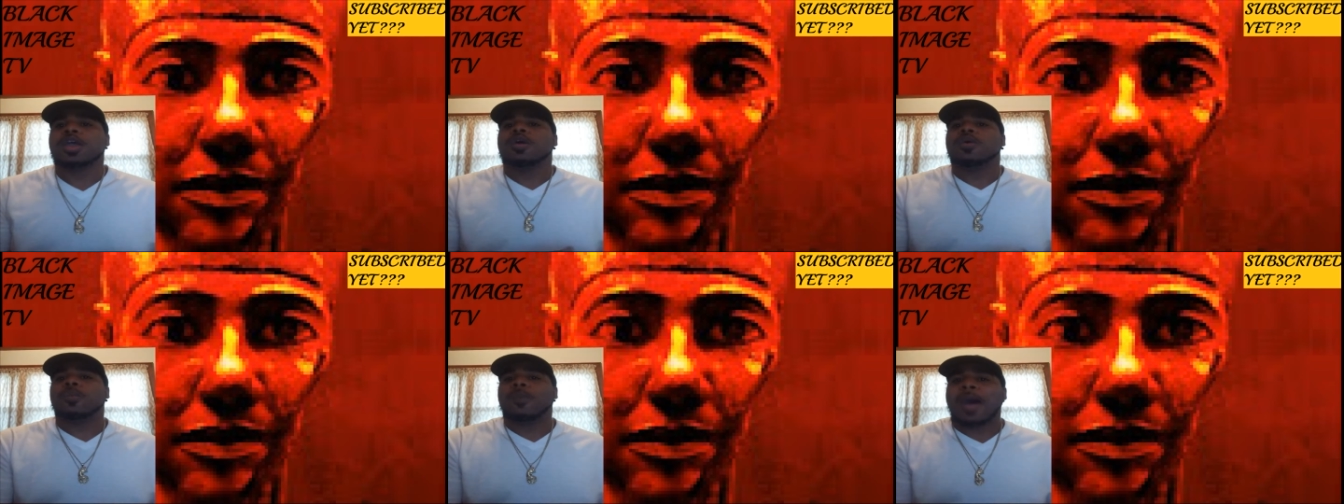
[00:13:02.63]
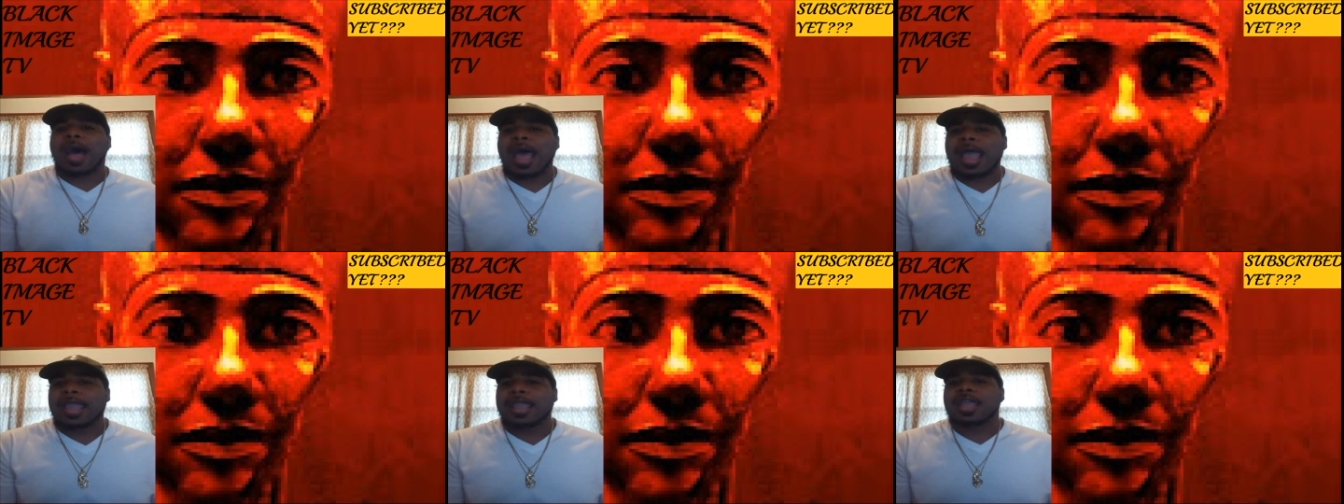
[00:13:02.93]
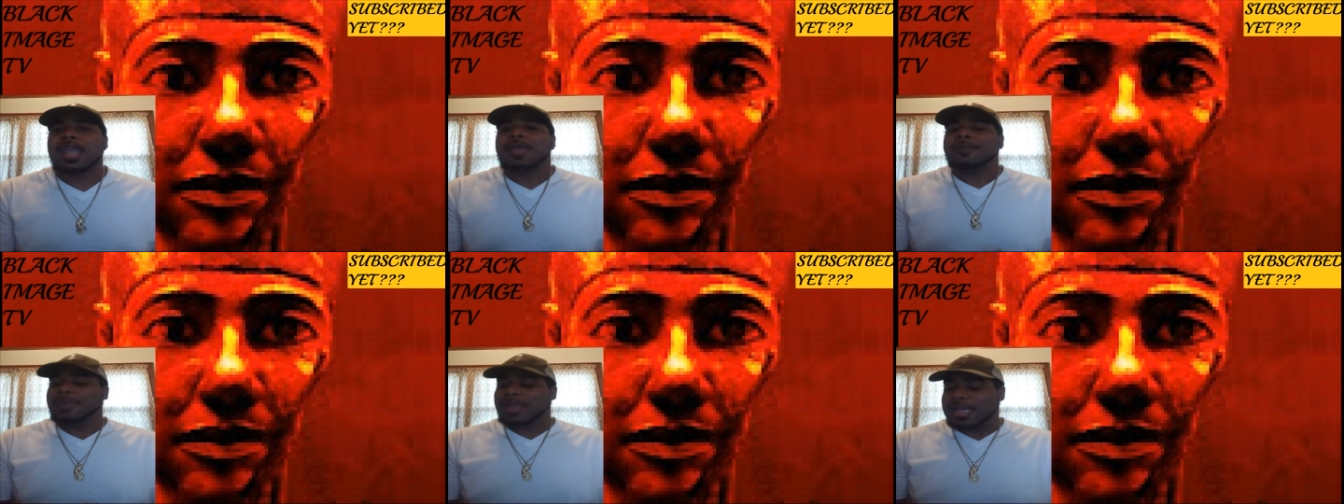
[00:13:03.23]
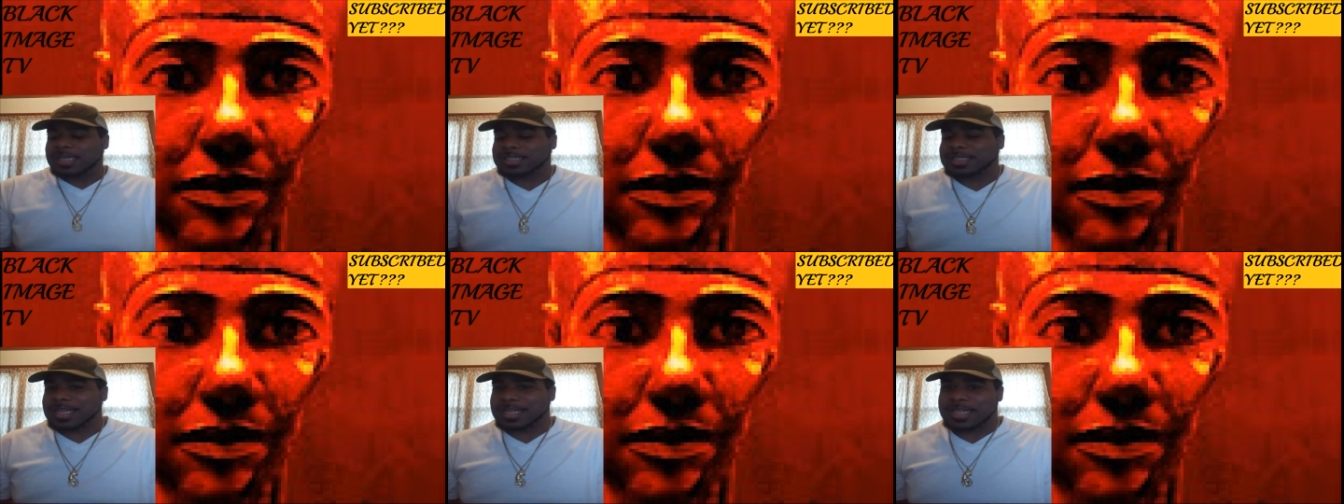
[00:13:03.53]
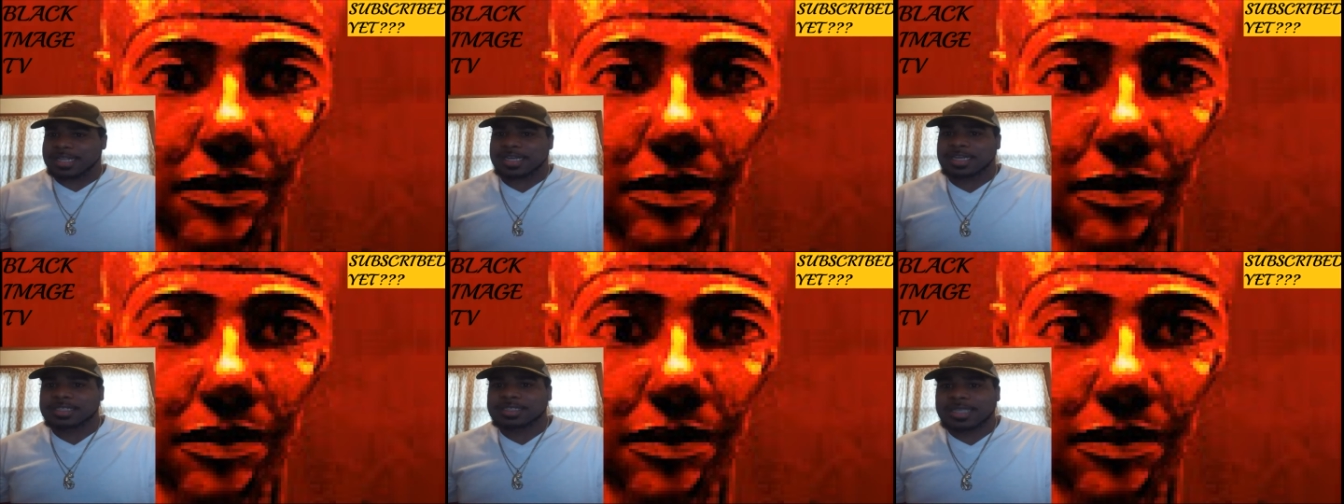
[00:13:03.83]
Why? Because they
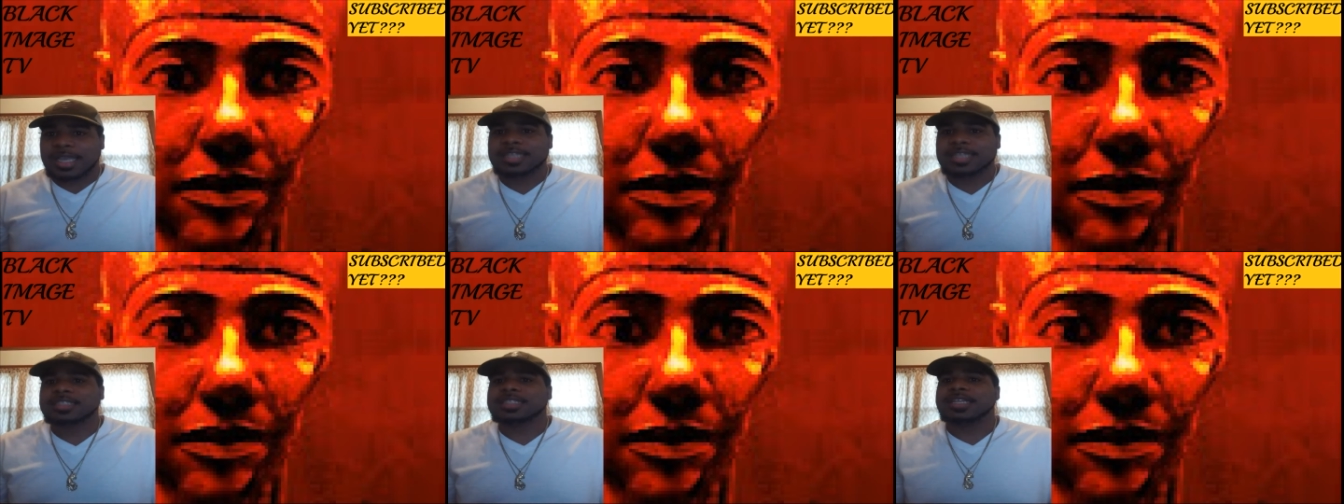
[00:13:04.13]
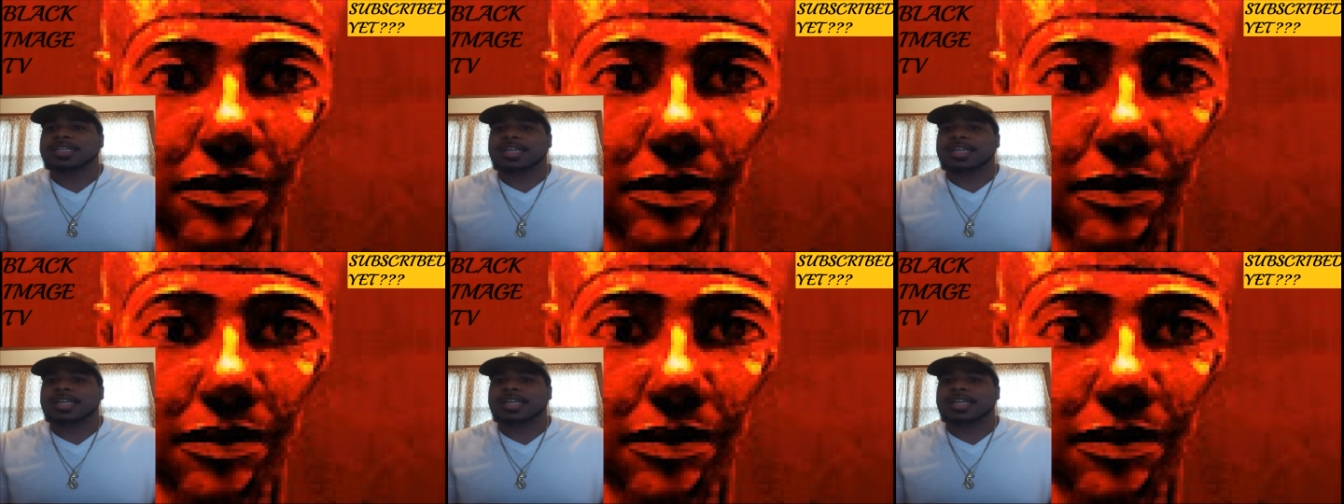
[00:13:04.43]
did a test and they